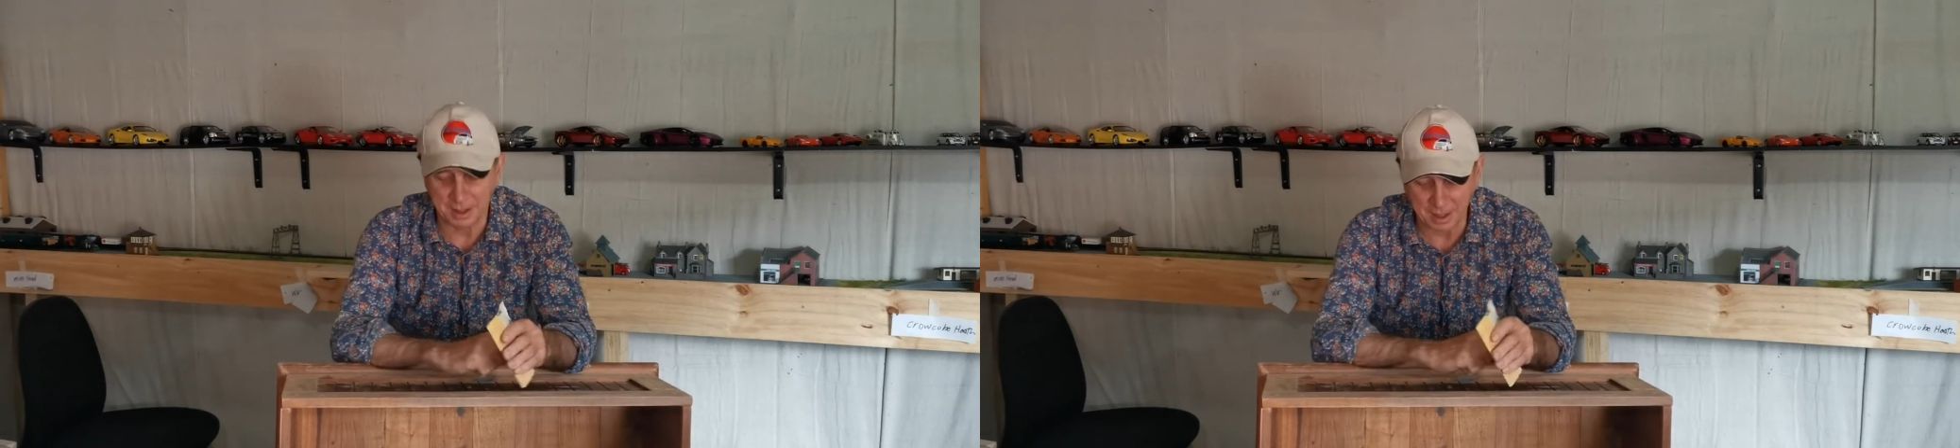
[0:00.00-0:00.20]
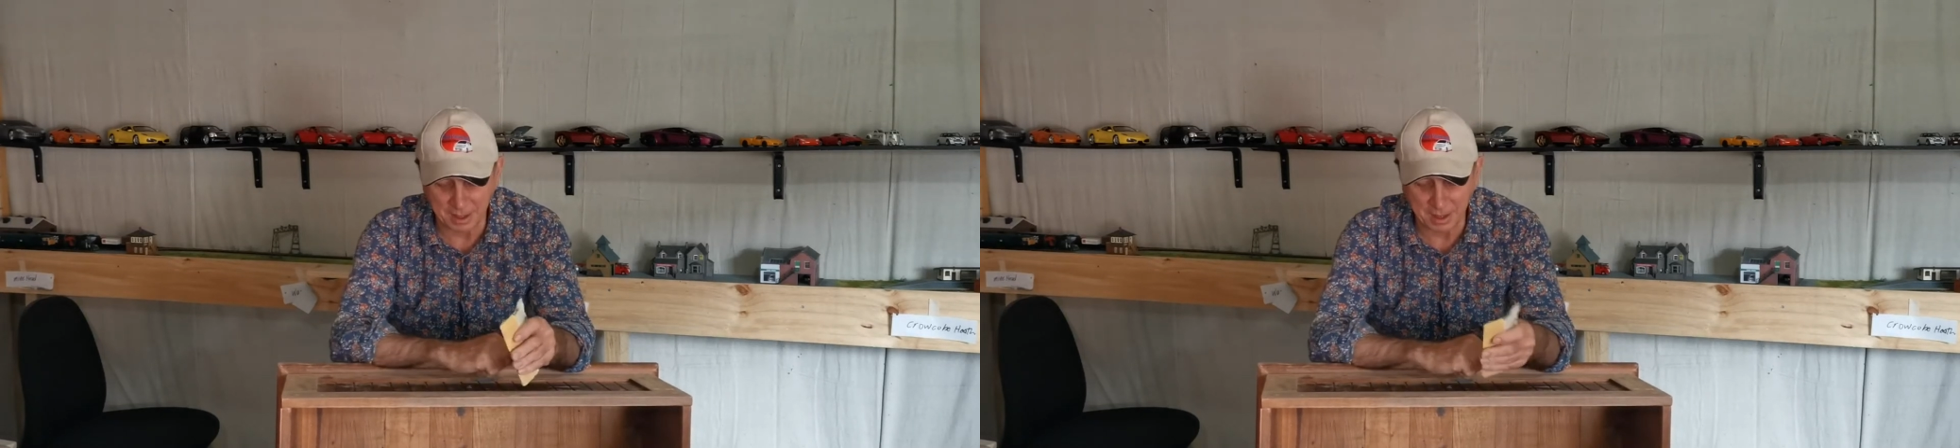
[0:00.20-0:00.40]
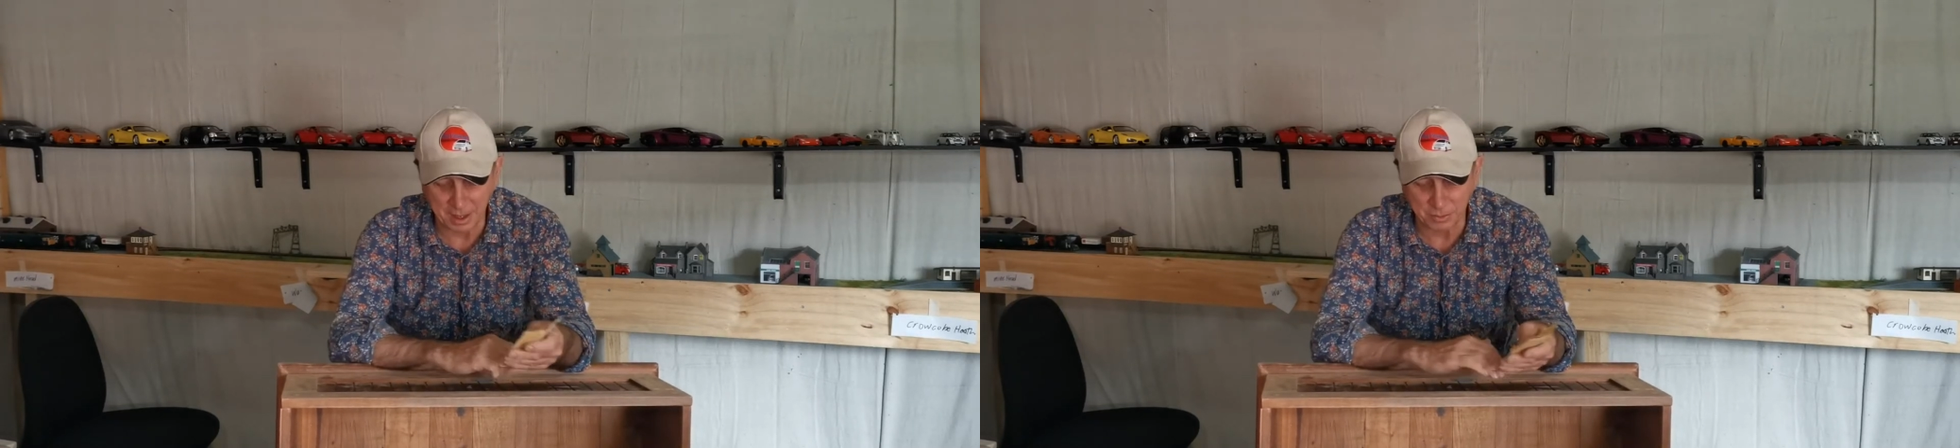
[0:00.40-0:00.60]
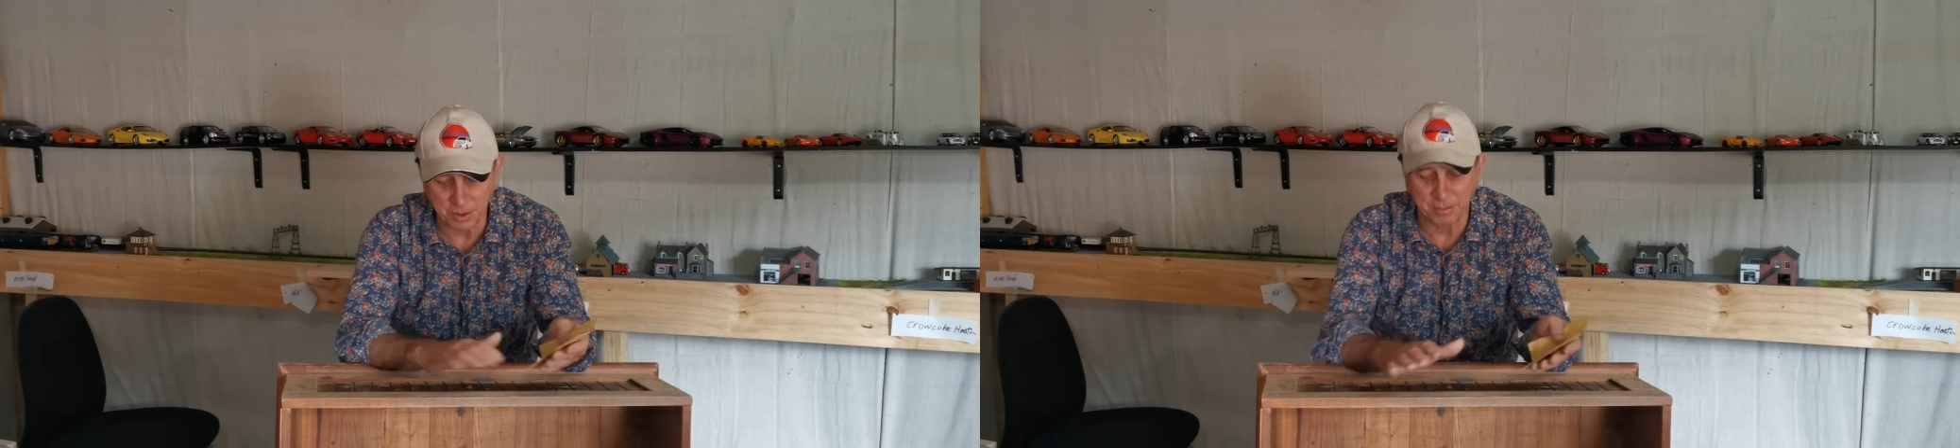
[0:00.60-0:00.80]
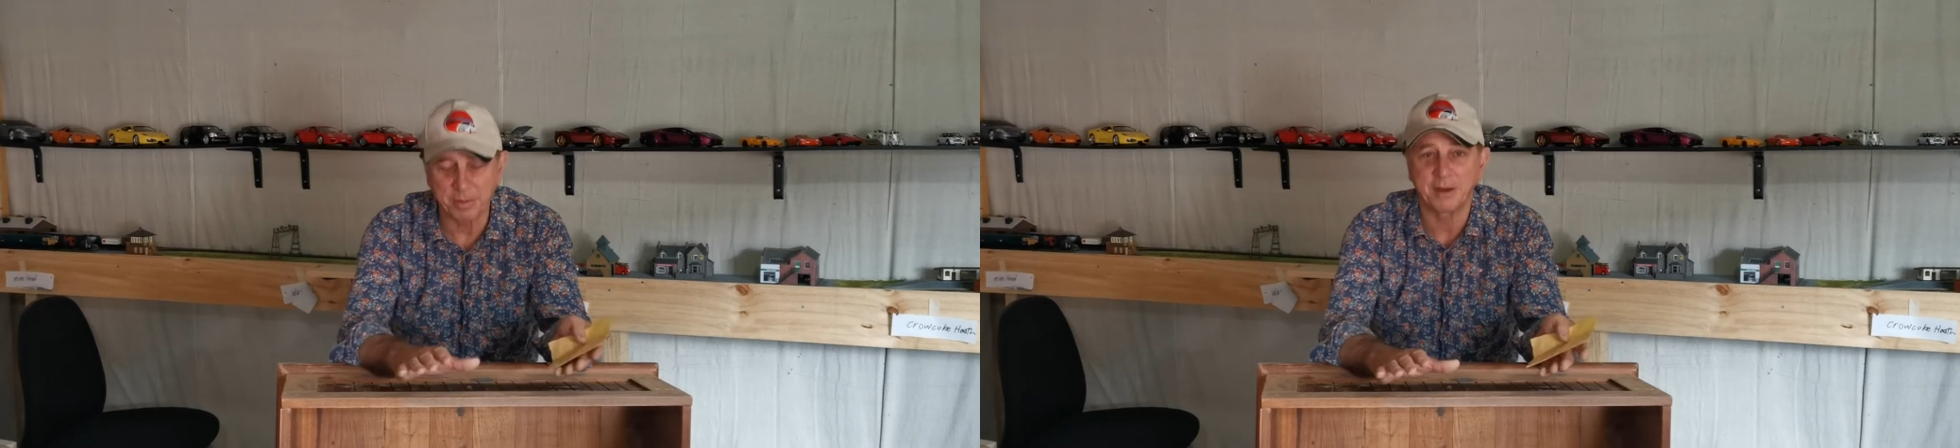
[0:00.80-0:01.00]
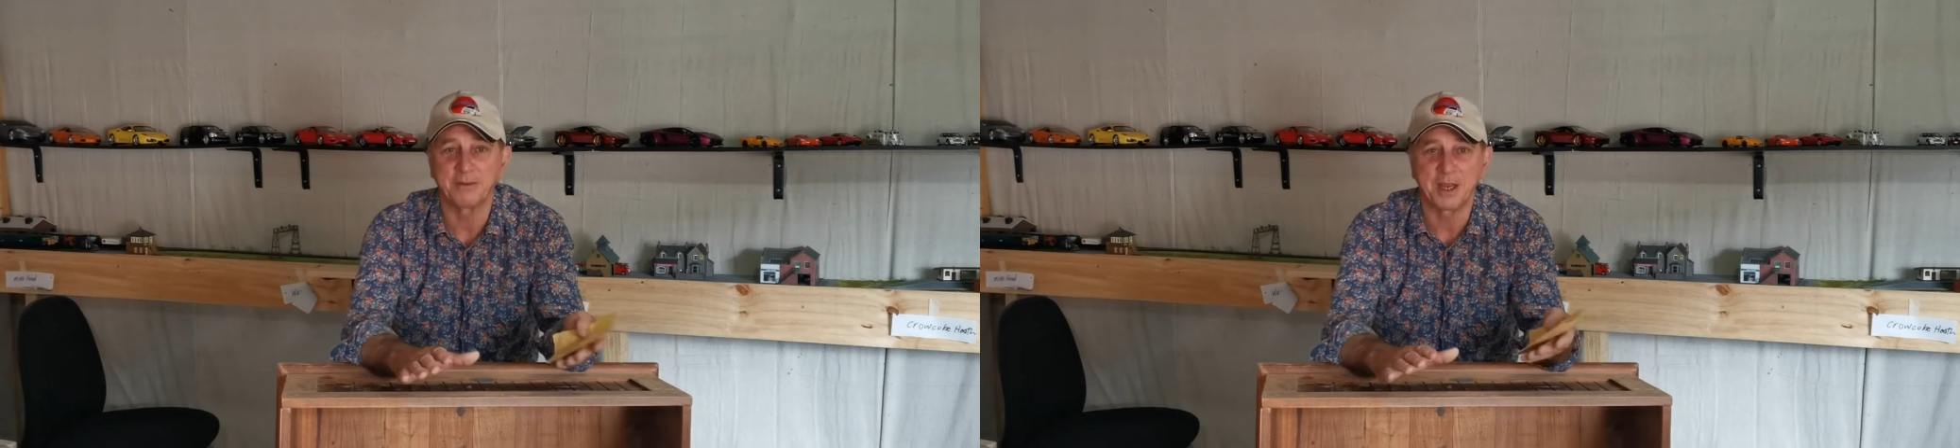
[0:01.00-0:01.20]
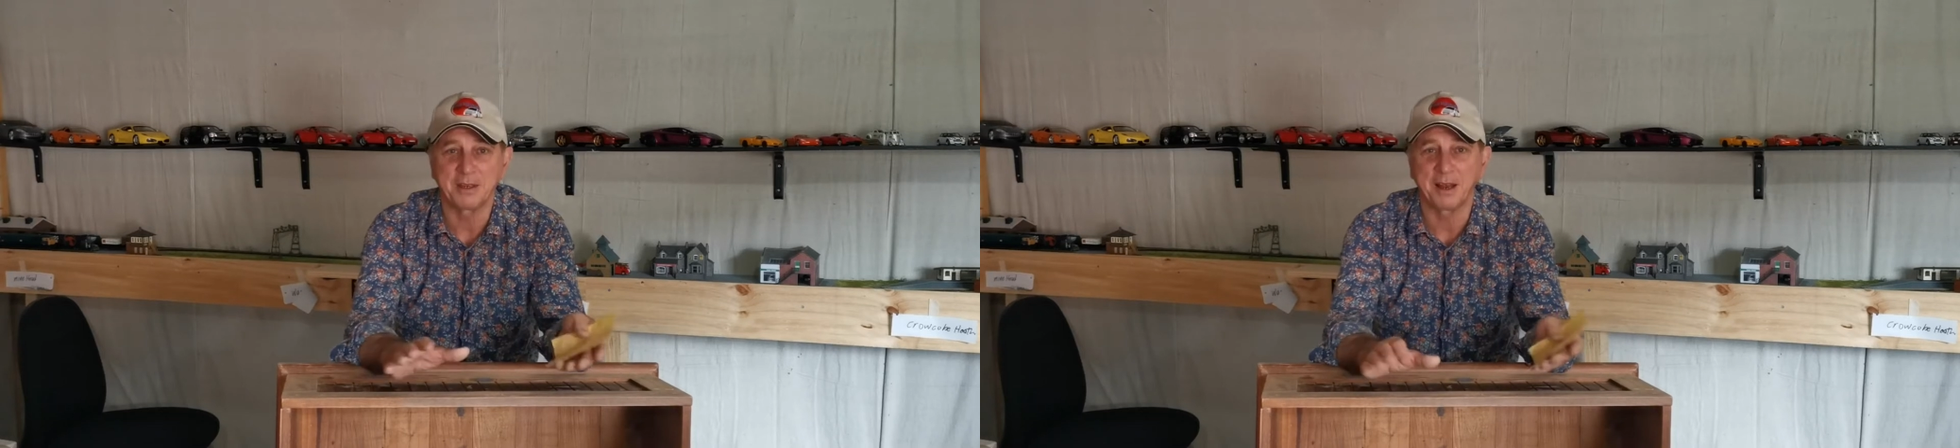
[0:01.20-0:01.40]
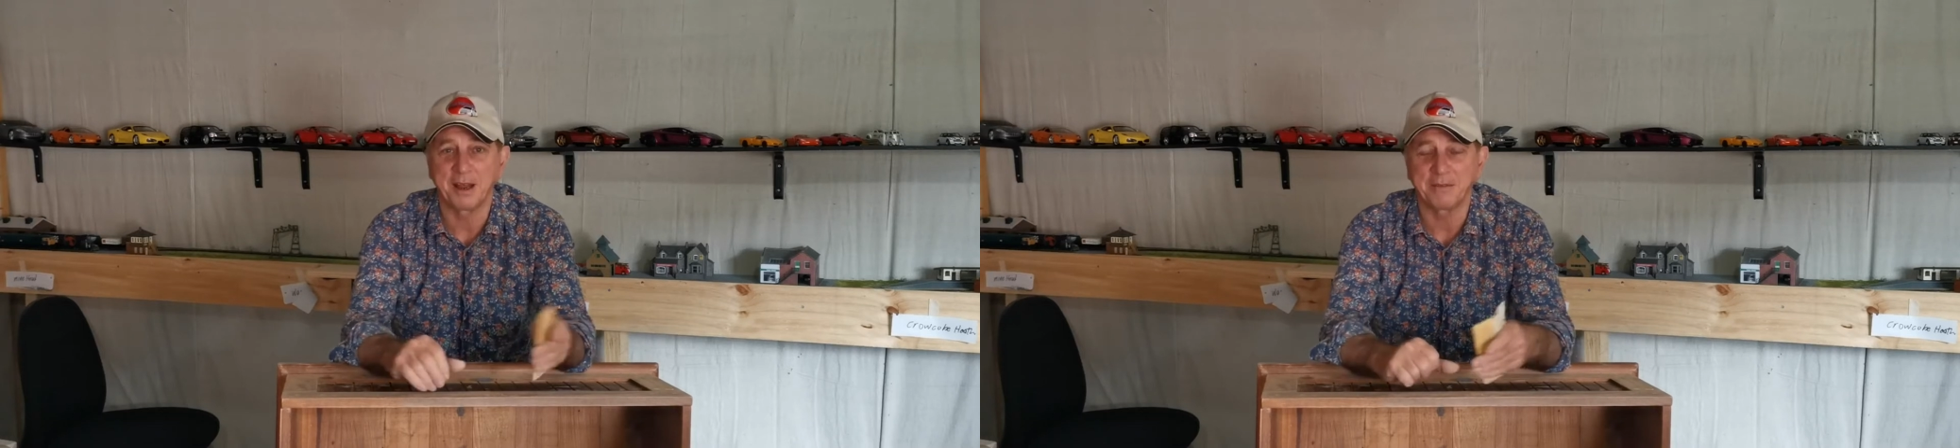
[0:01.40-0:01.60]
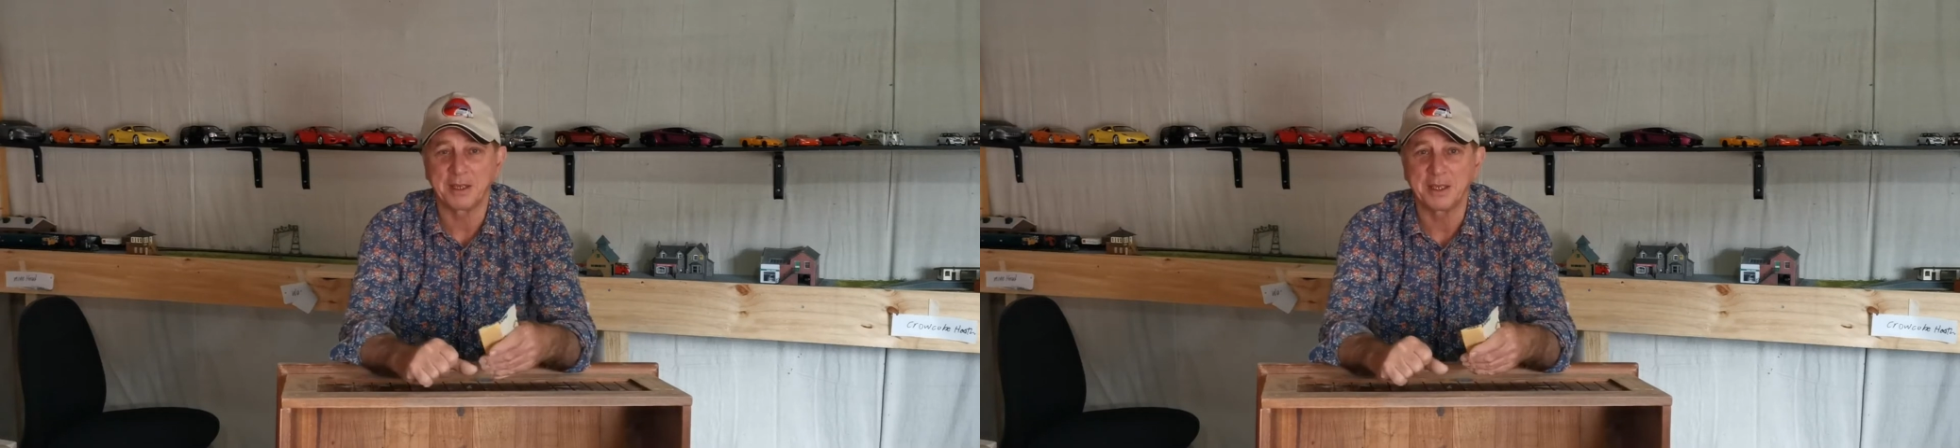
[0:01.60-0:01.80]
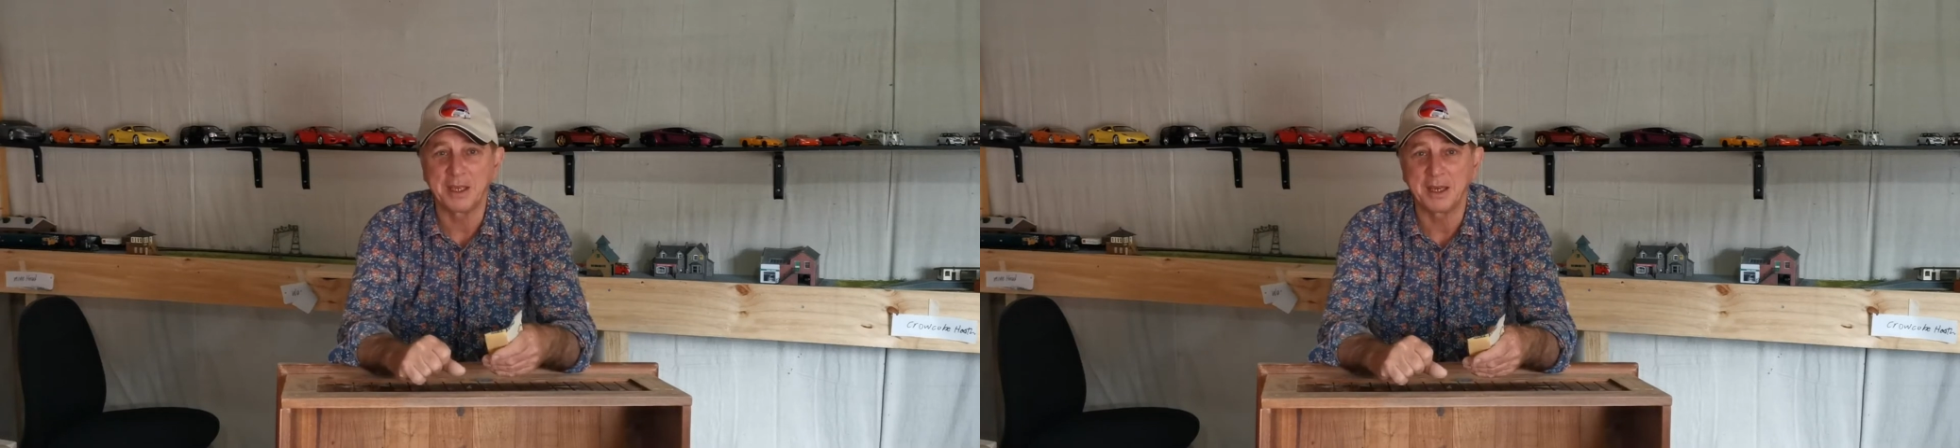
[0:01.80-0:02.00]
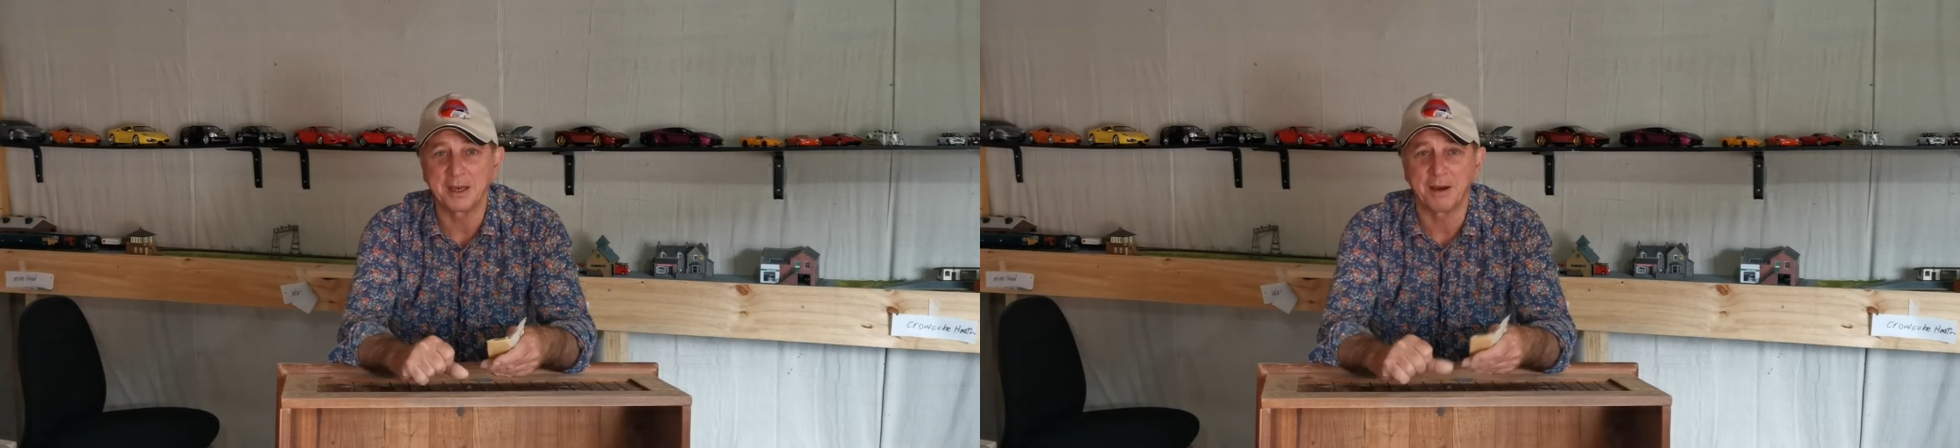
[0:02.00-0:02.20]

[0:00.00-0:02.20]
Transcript: and with a bit of tender loving care,